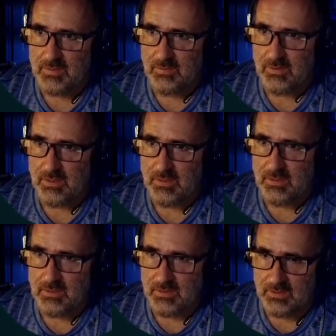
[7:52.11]
Okay,
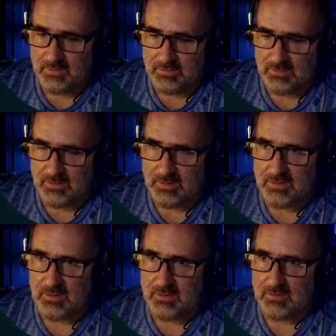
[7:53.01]
so that's done.